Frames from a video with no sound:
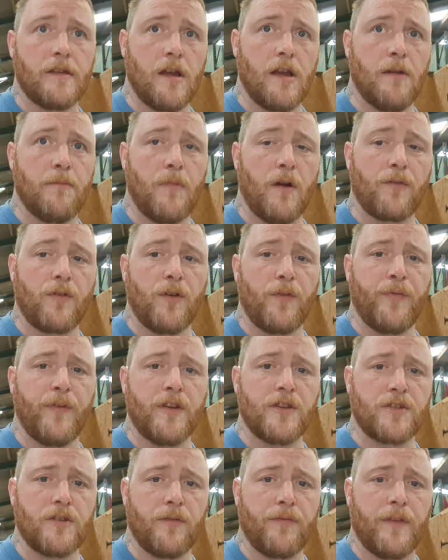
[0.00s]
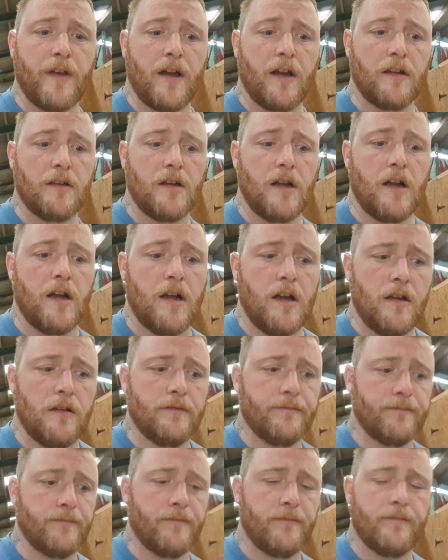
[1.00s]
I've got to finish off that
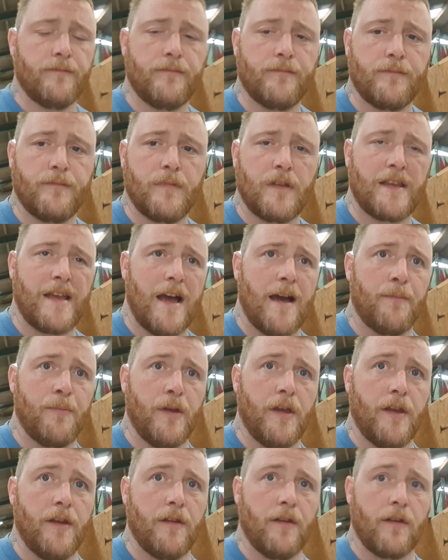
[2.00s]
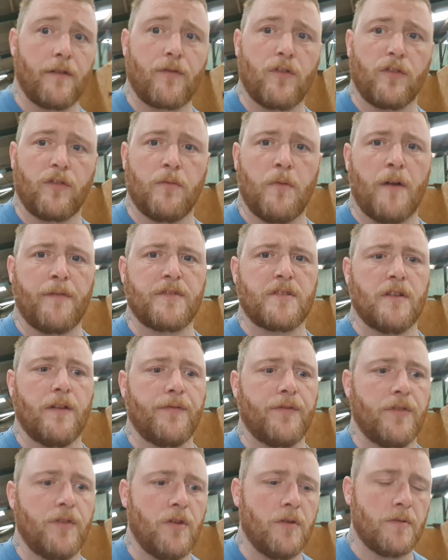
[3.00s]
cabin, and I've got some other stuff
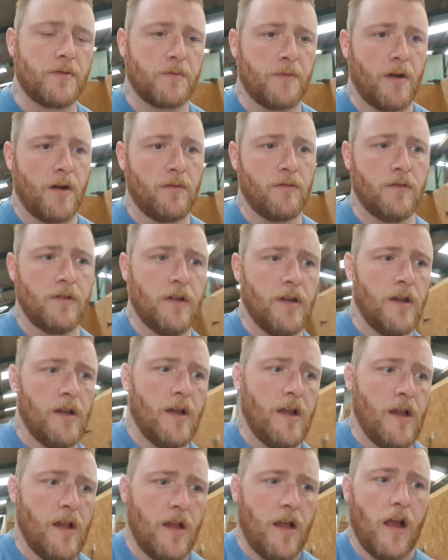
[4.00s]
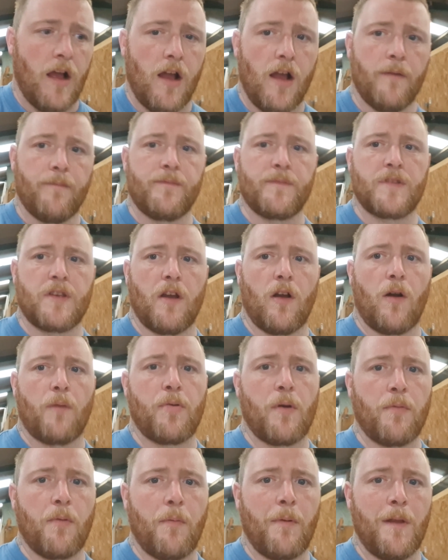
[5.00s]
to do as well. So I
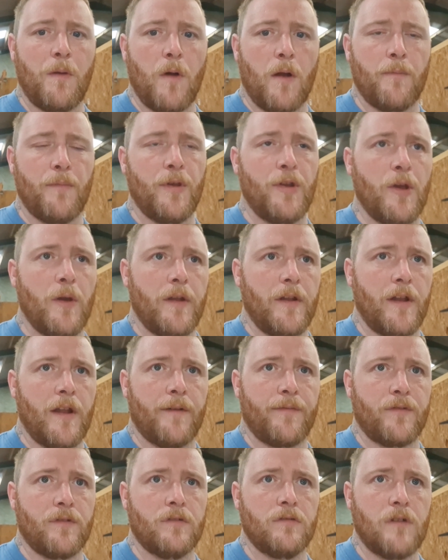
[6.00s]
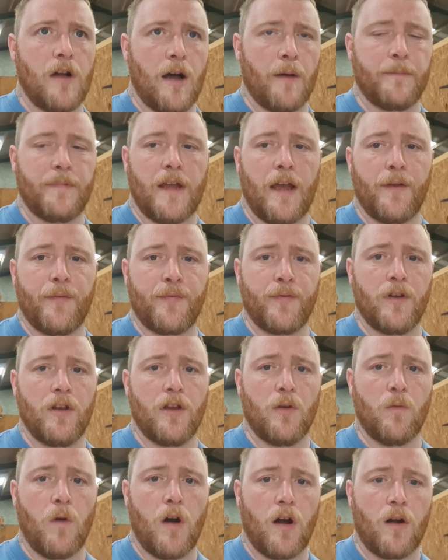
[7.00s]
probably won't be doing another update for a
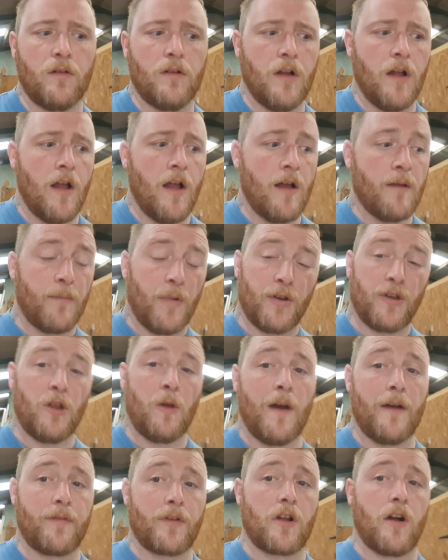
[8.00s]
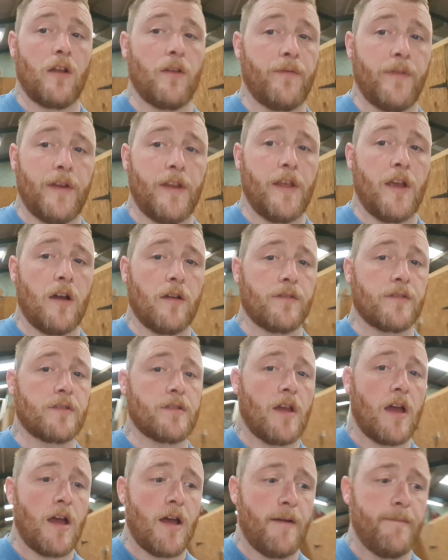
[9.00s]
little while, but I do have a couple of videos.
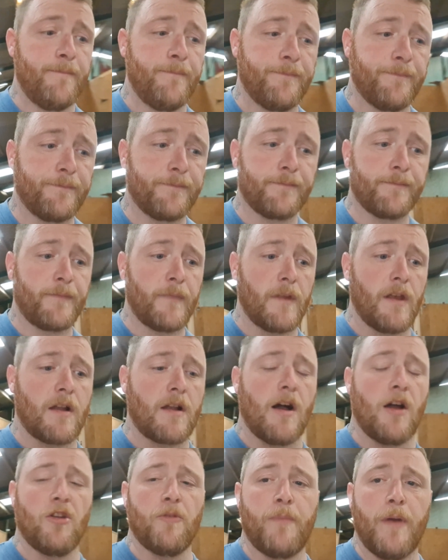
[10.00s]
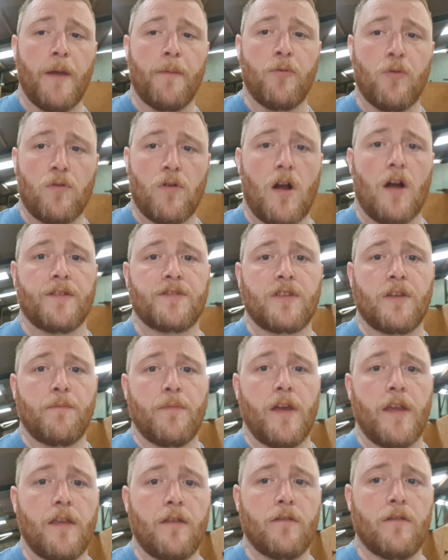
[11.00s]
A couple of people were asking
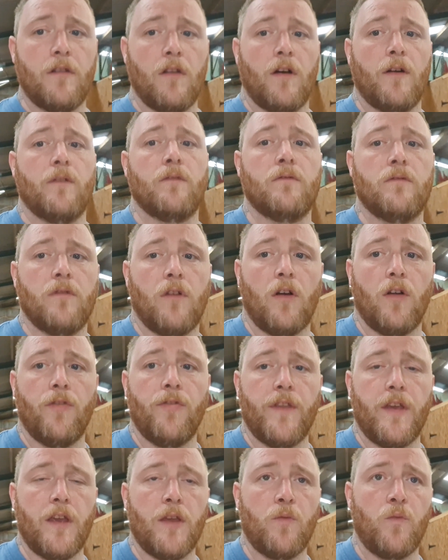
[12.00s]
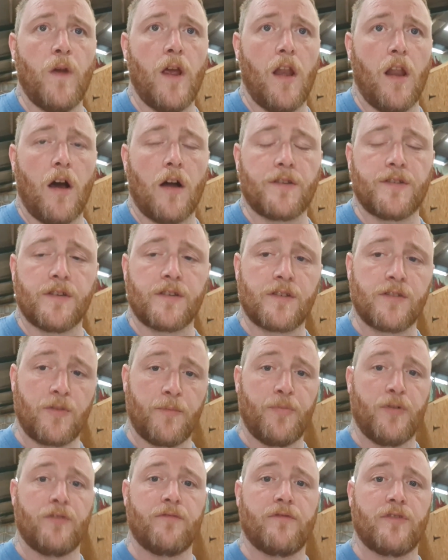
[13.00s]
me, like, on the wheel arches, because I
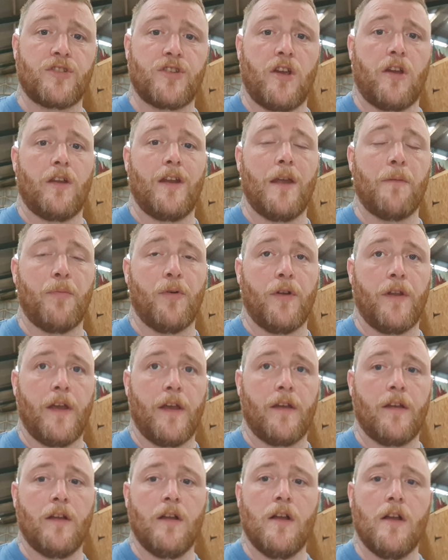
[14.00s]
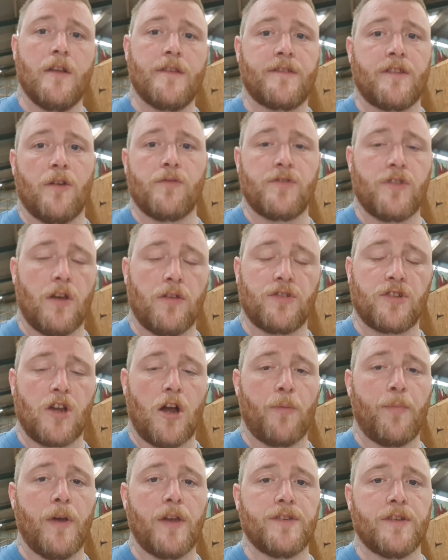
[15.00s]
put a return lip on it so there's no
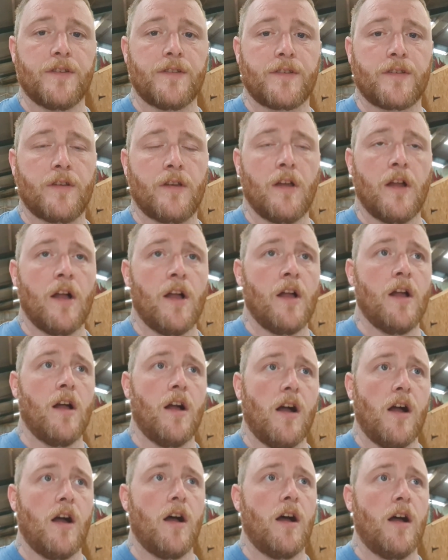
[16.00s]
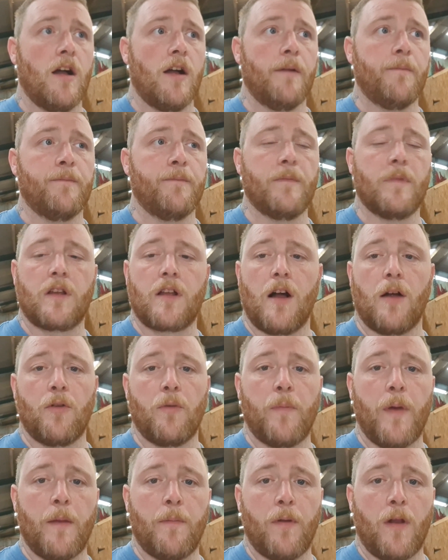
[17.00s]
sharp edges. A couple
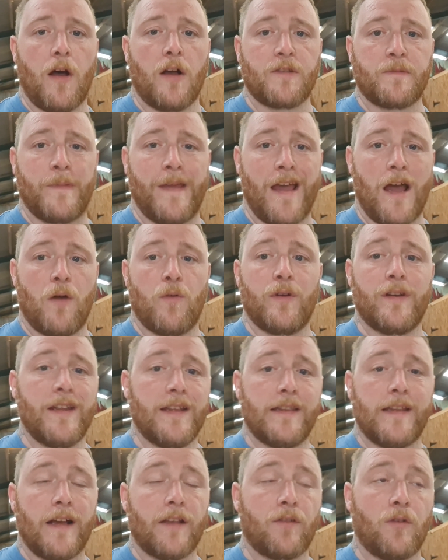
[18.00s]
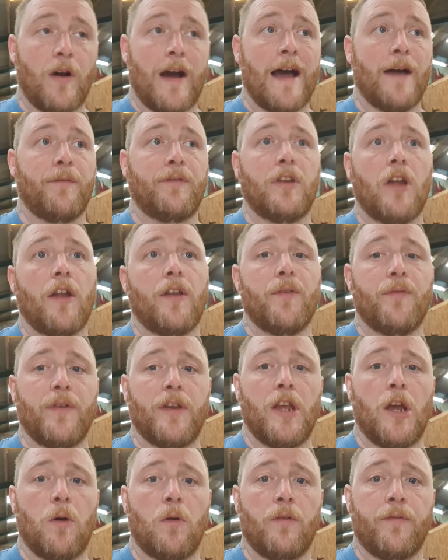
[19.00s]
of people asked me how I did that, so I have done a
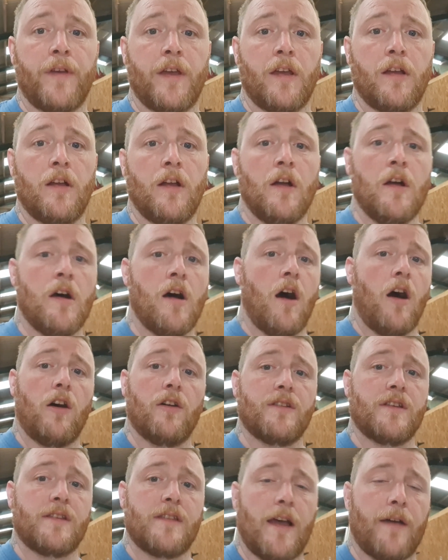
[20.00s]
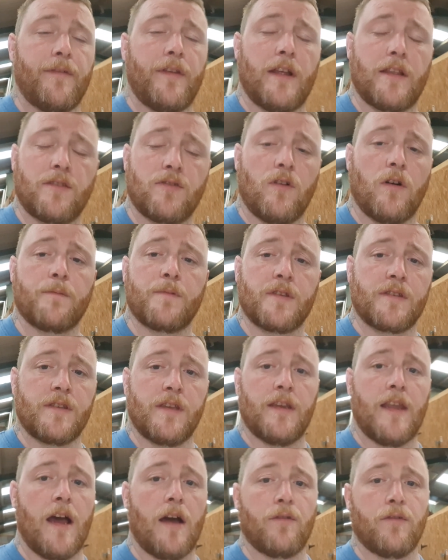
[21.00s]
video of it. I just haven't had time to
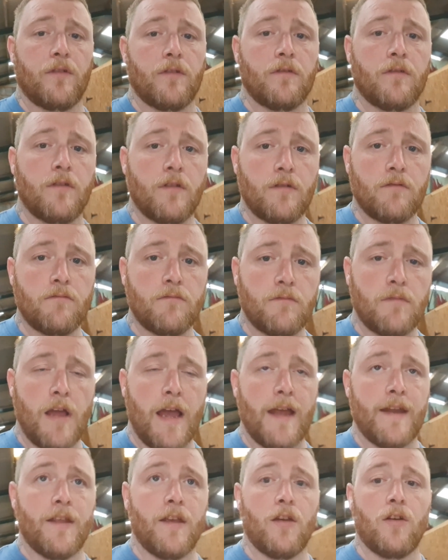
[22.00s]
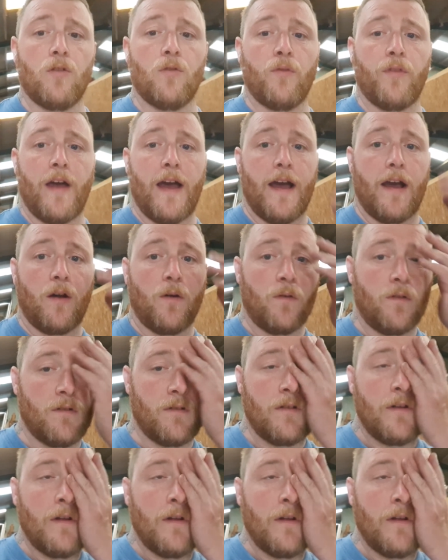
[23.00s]
sit down and edit all that out.